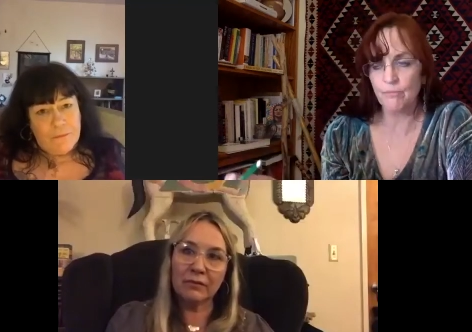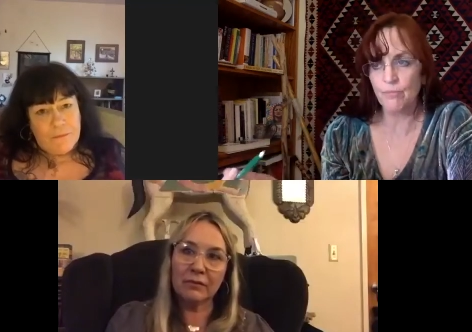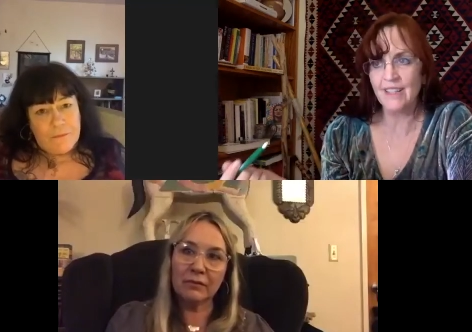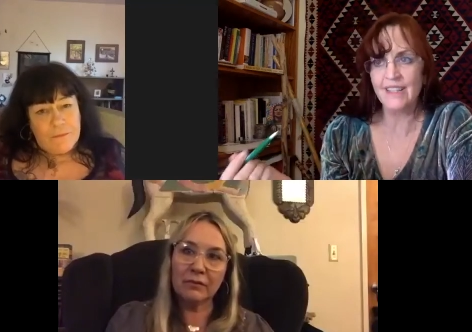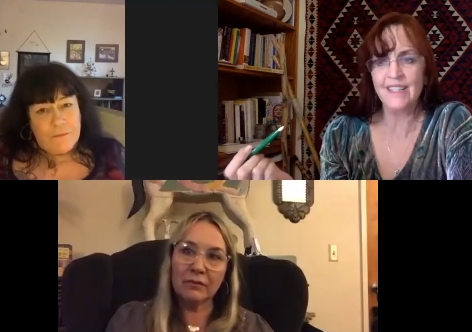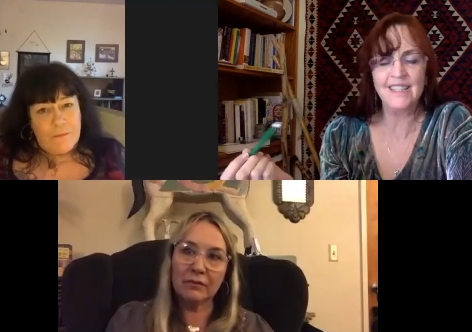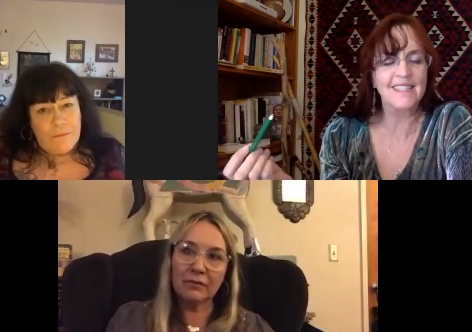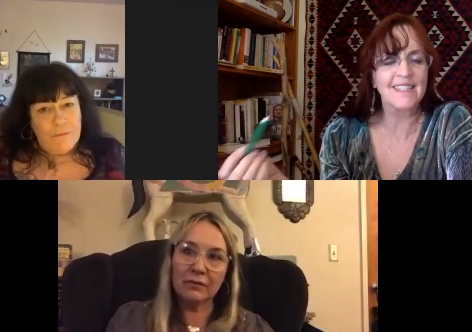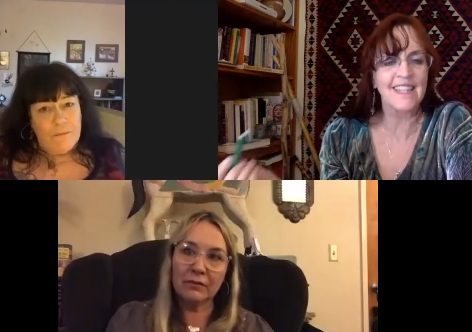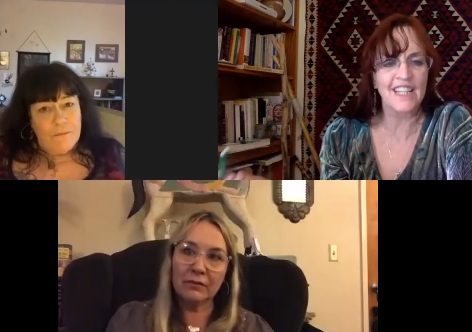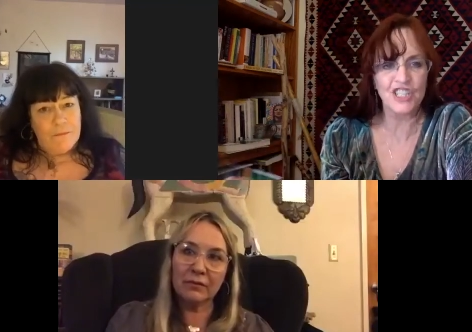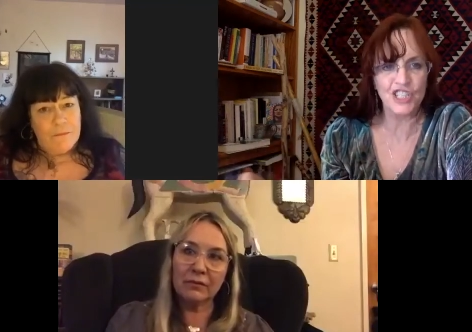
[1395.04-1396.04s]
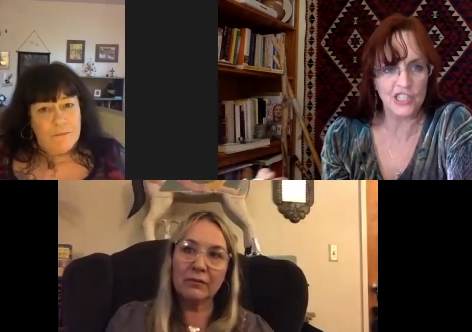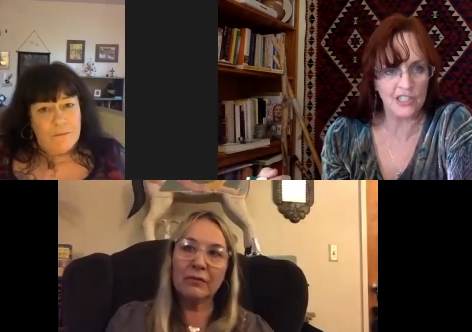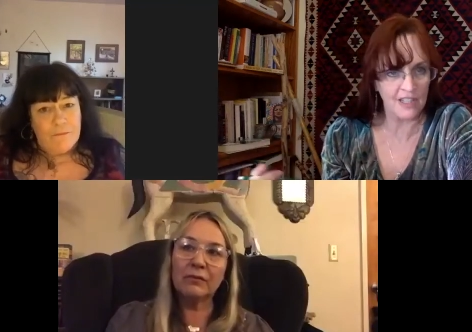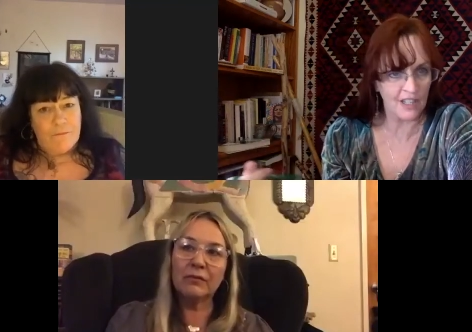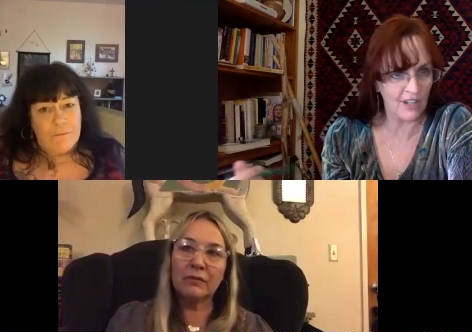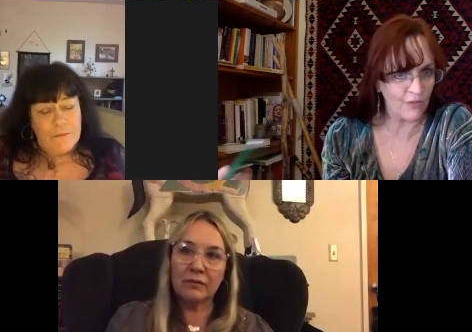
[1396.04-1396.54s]
Speaker 1: politicization
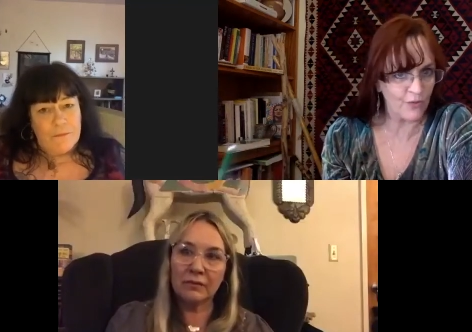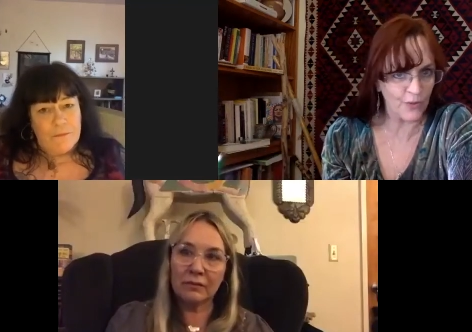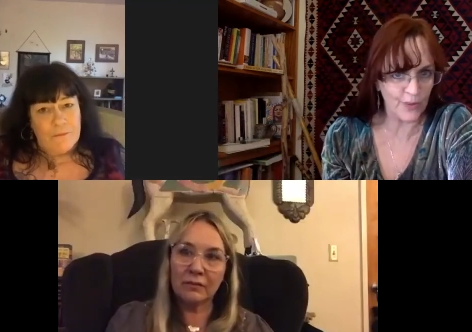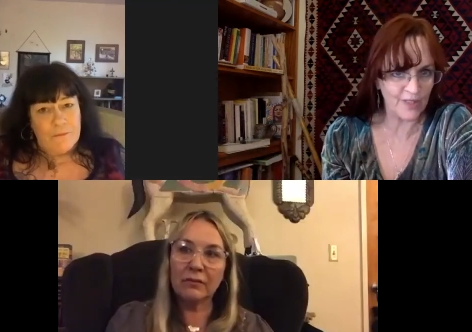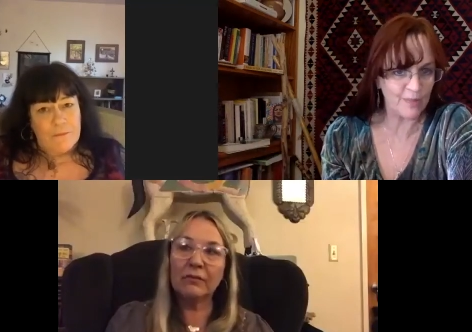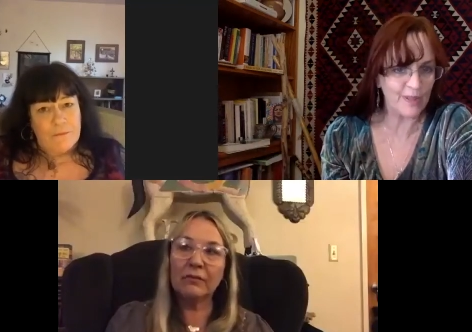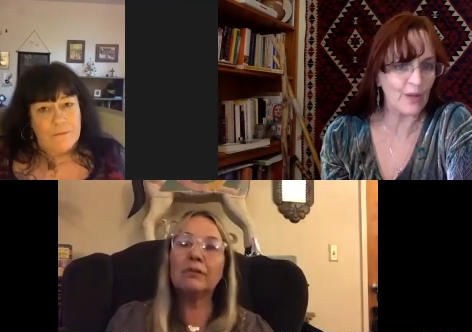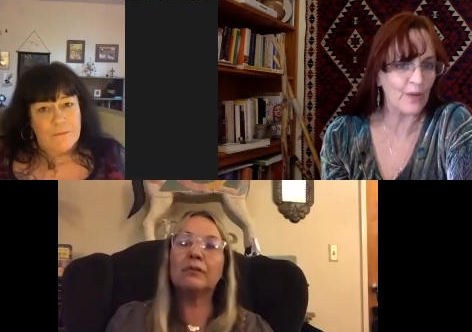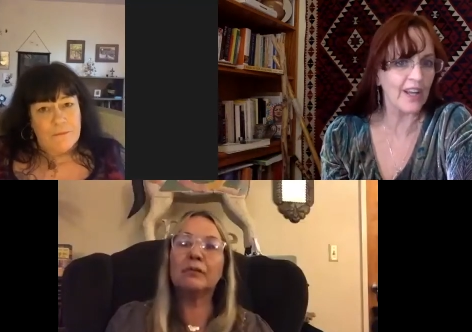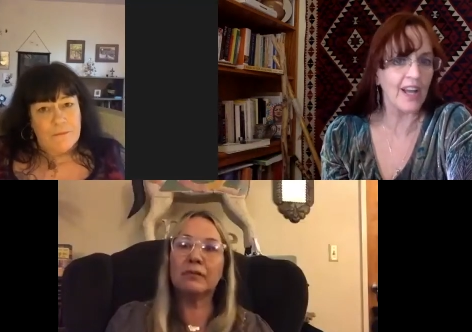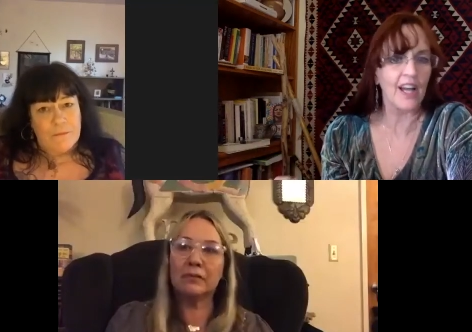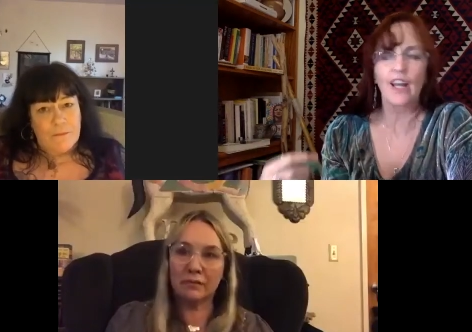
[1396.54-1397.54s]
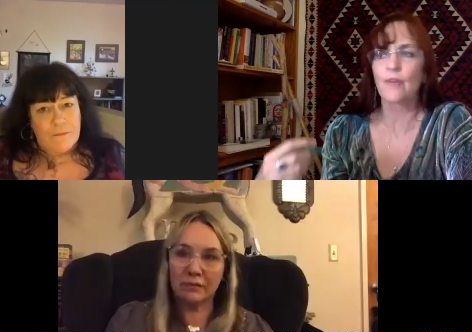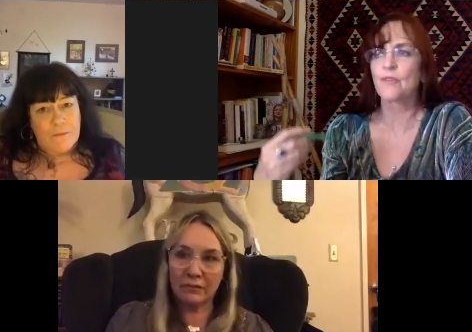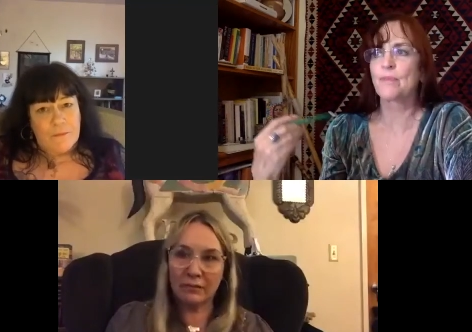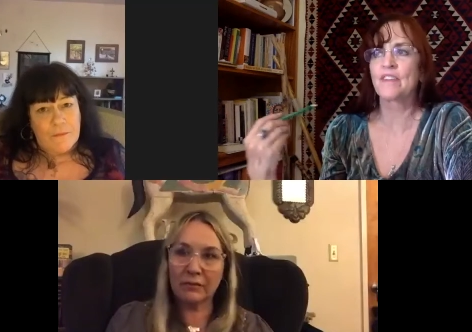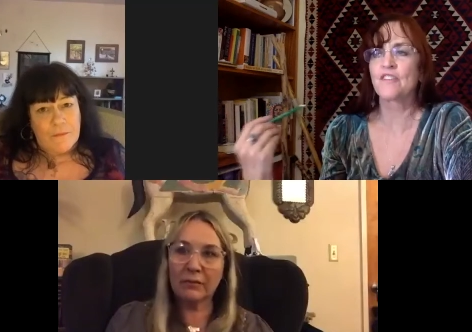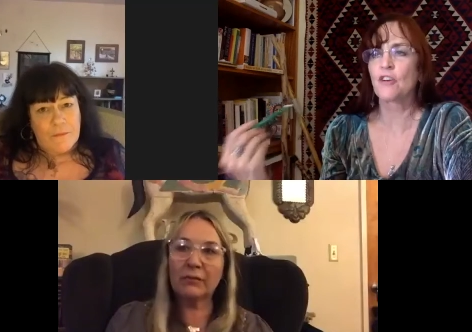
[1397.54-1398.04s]
of what's been going on has
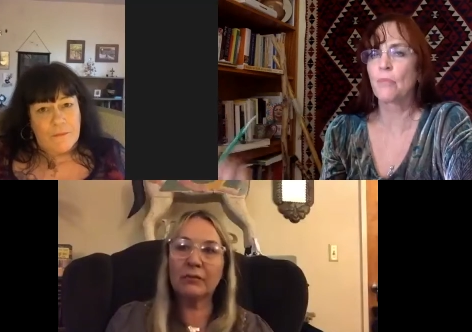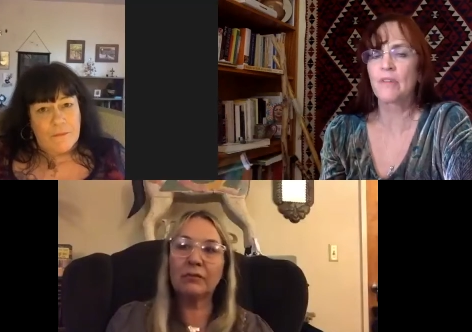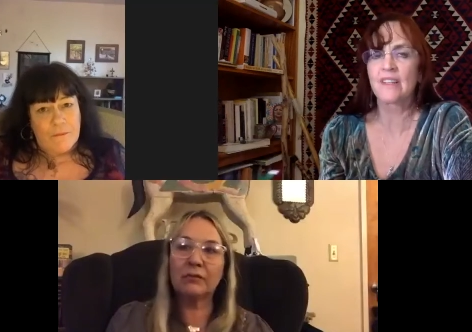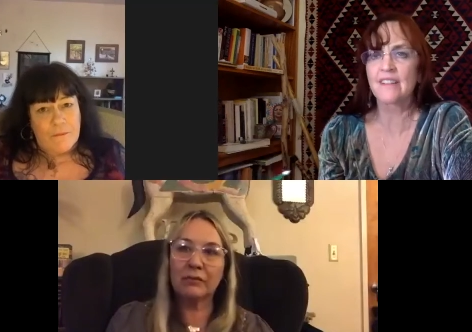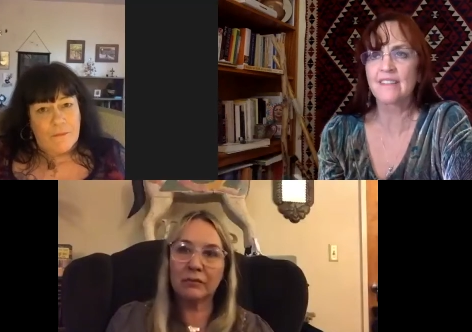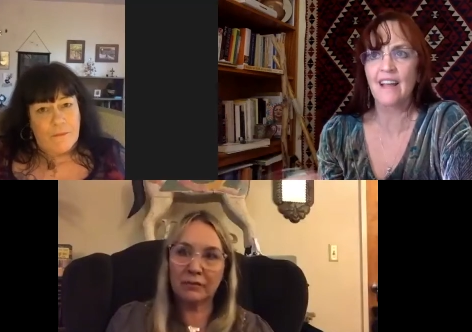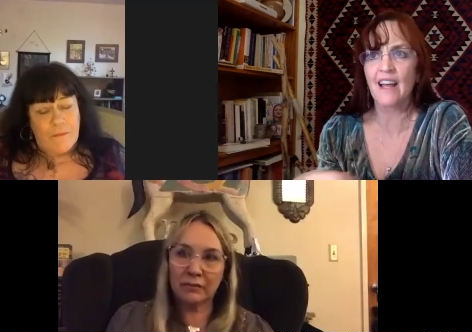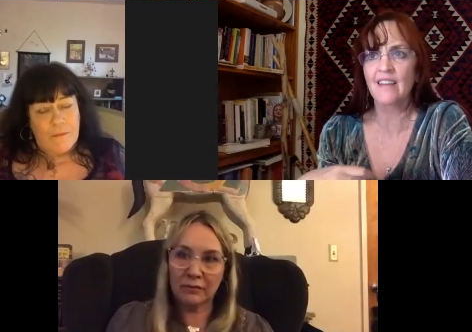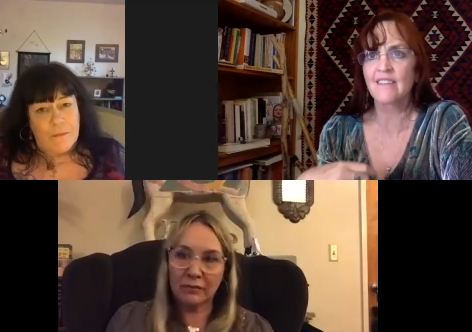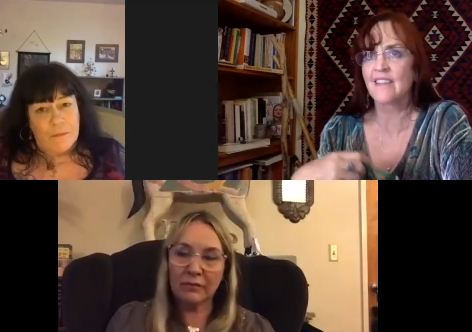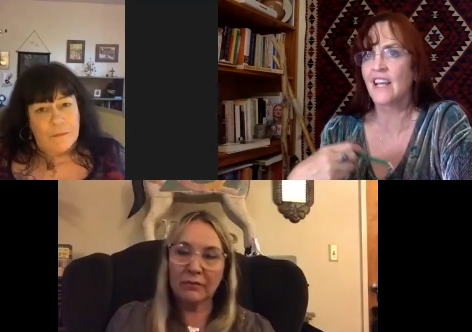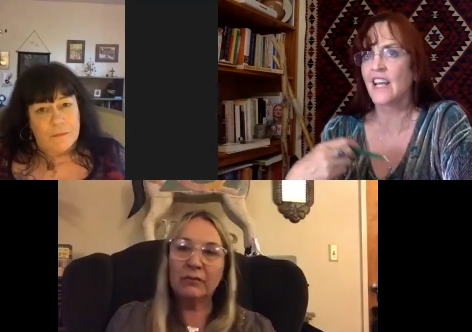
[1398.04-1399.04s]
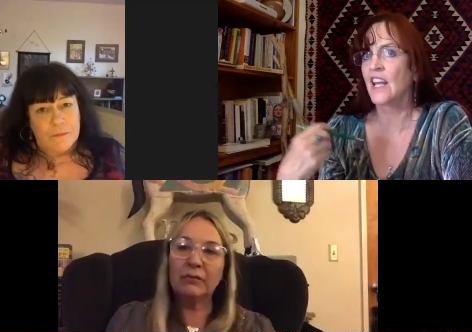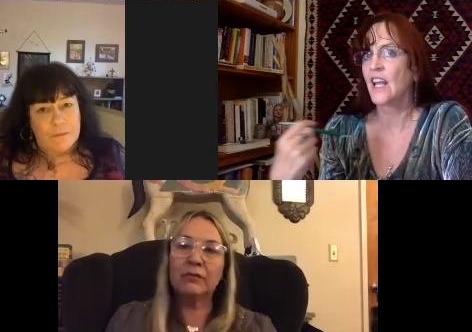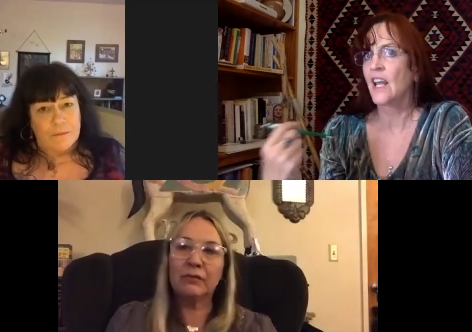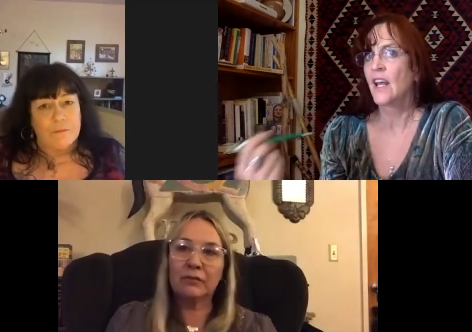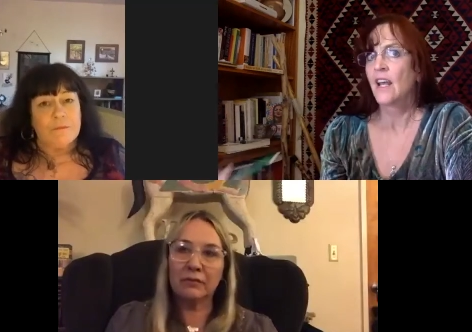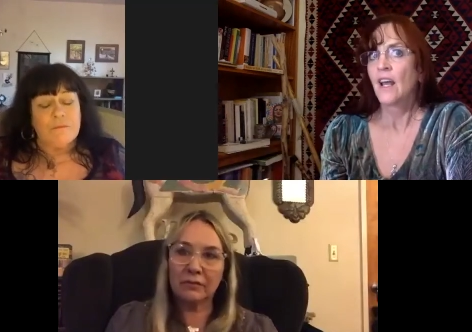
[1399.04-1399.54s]
been so politicized, and
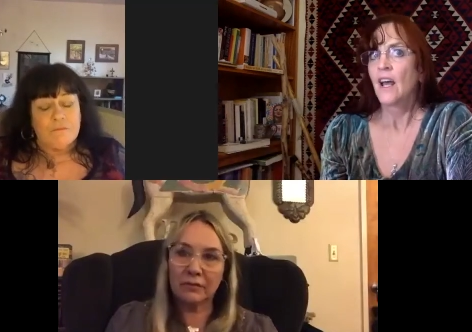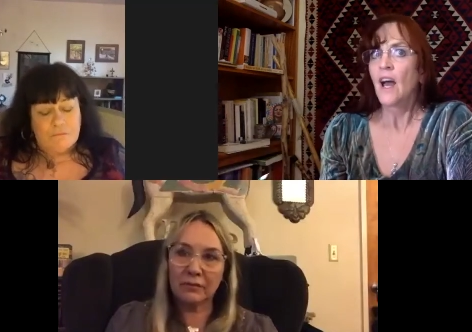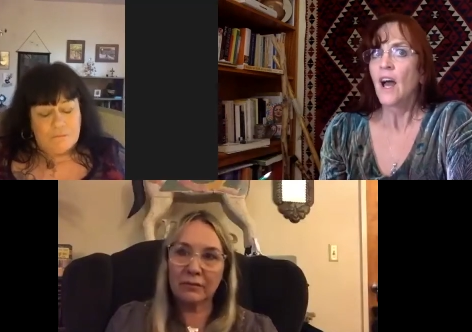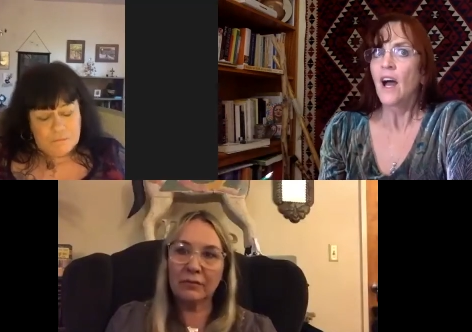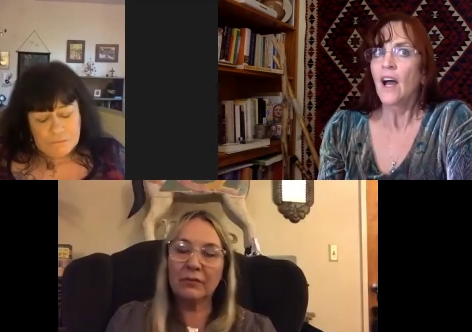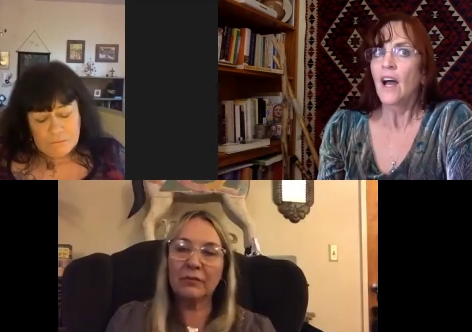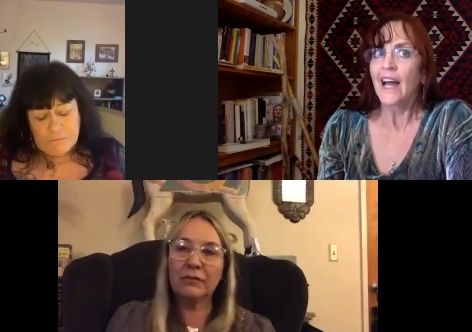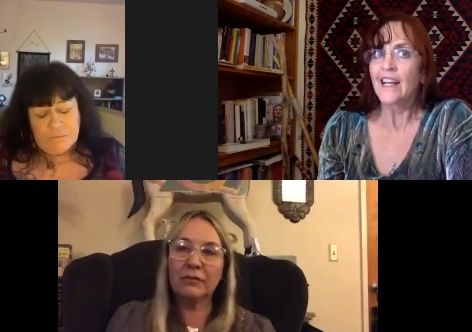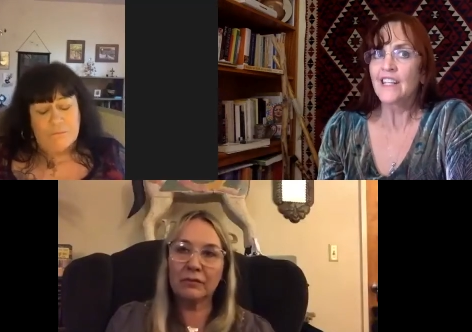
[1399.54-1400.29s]
and mm-hmm.